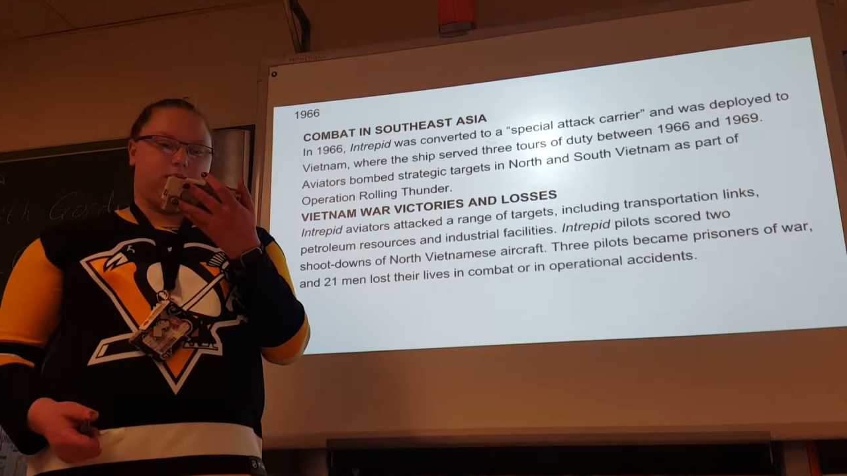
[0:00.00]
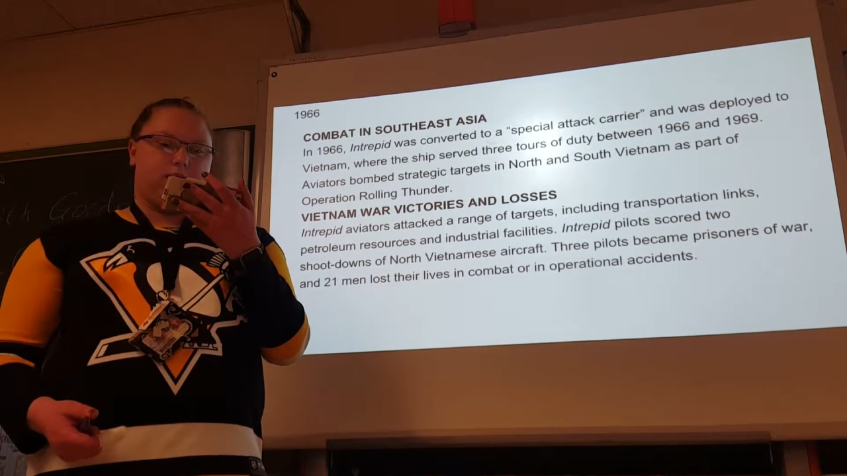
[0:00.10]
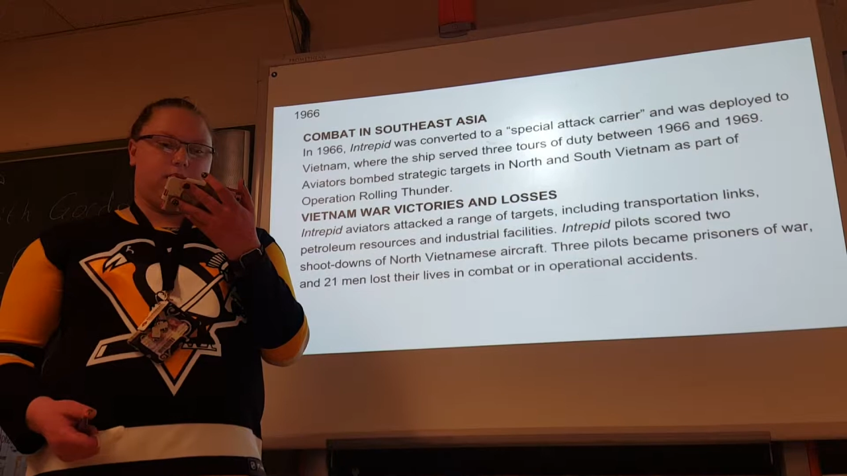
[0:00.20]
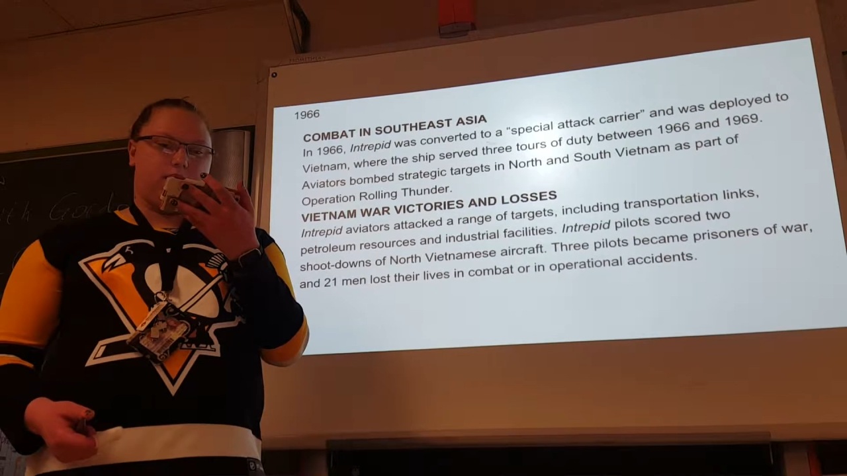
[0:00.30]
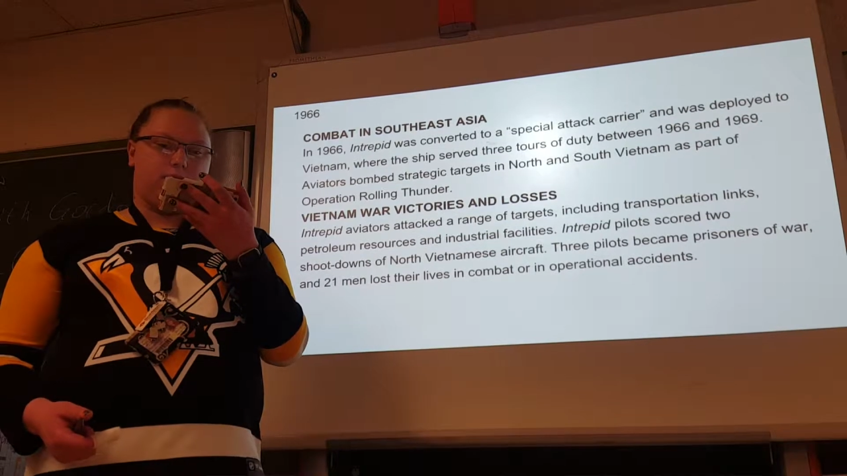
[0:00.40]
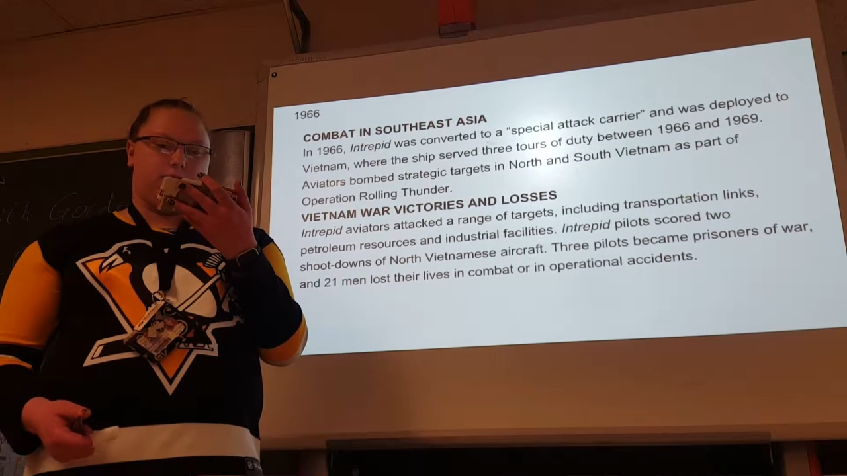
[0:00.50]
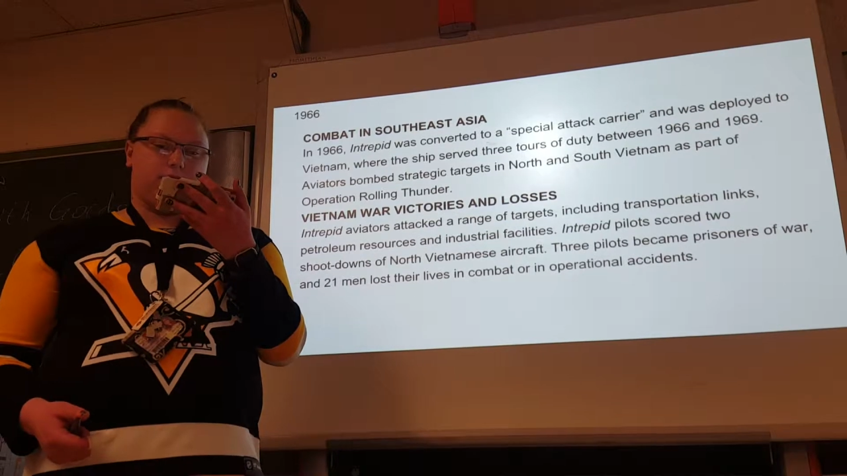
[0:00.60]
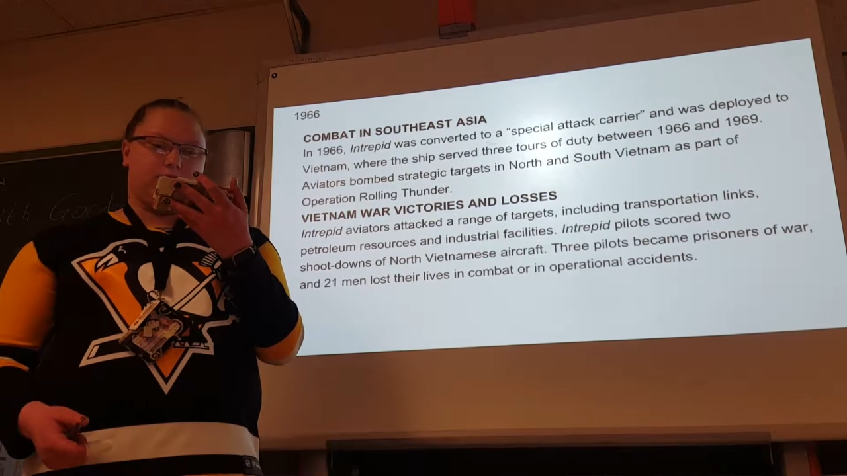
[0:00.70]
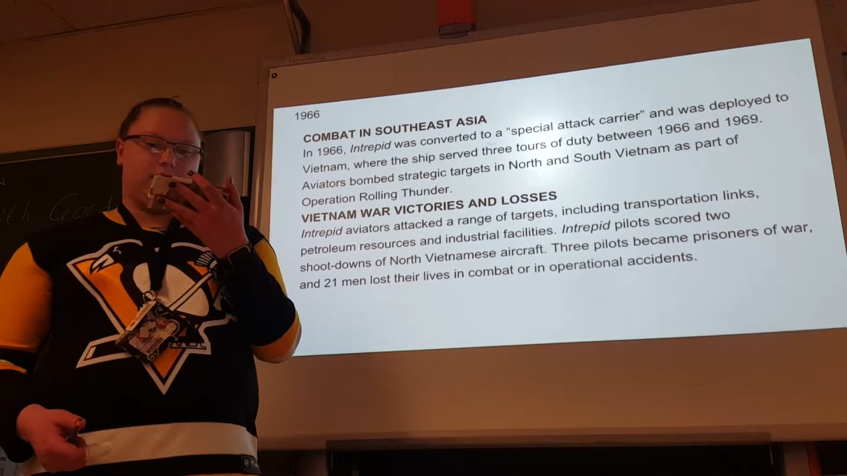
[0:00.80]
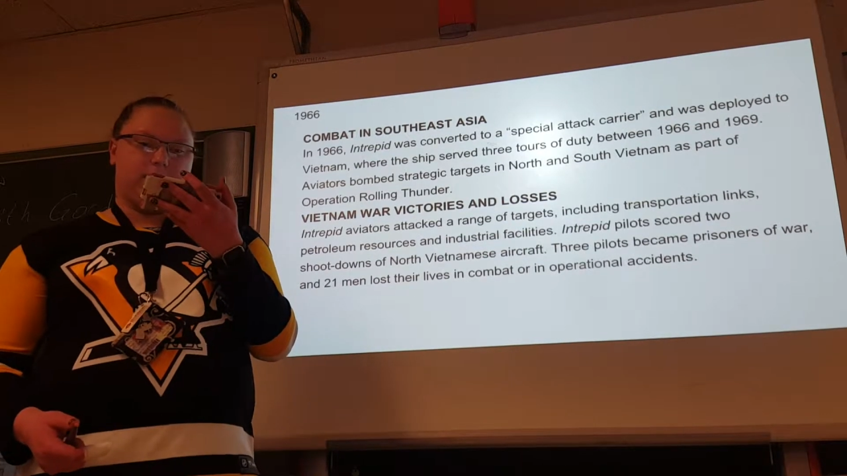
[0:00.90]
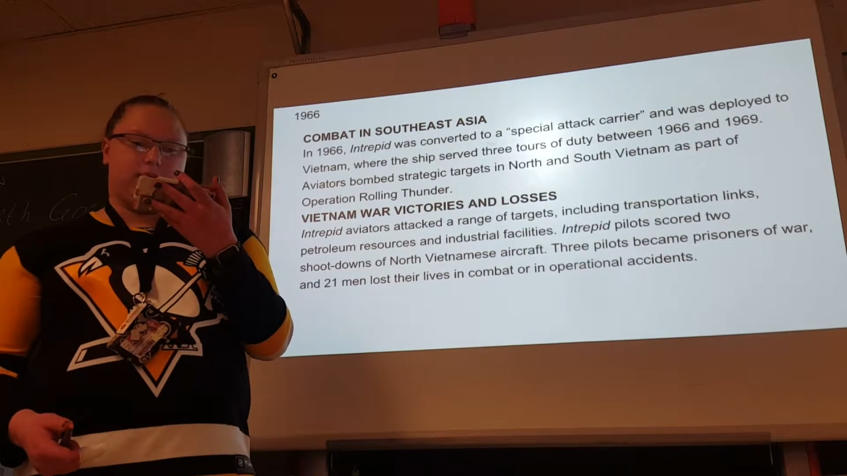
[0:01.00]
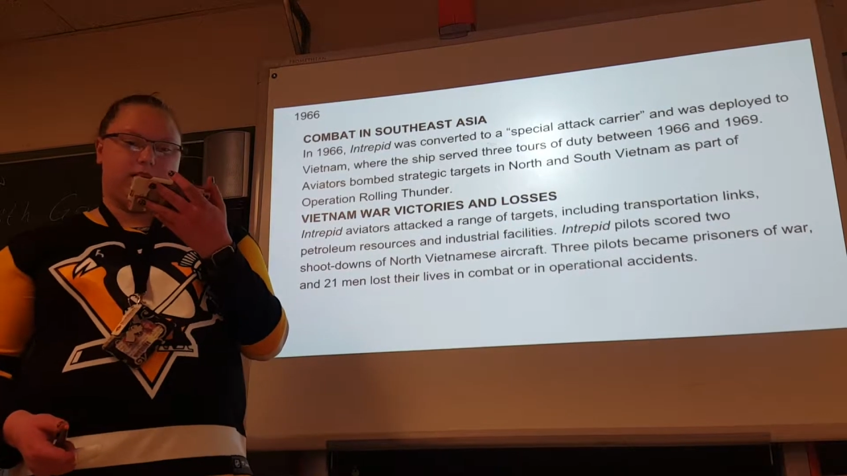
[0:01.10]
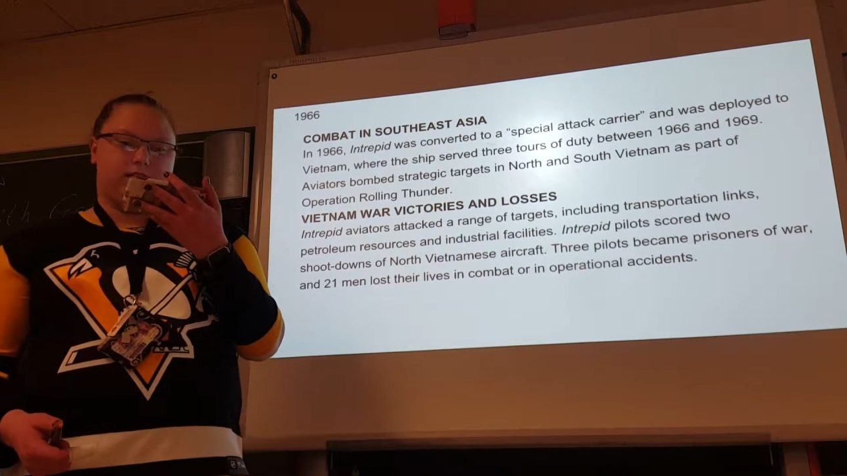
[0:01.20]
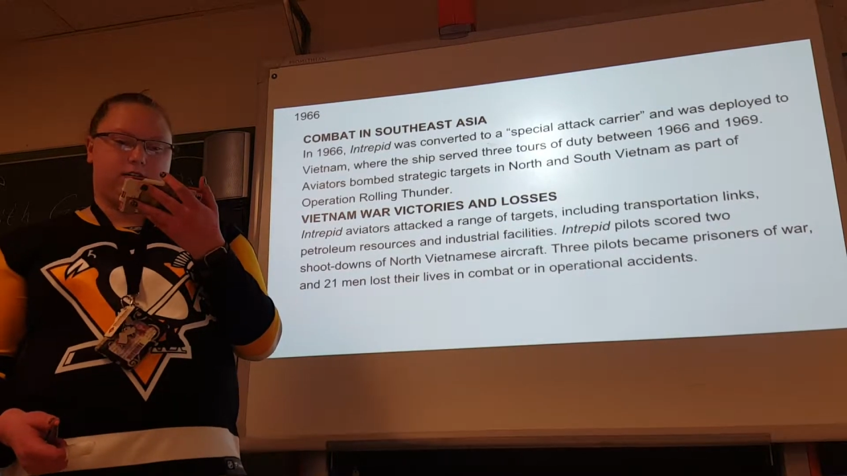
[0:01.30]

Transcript: converted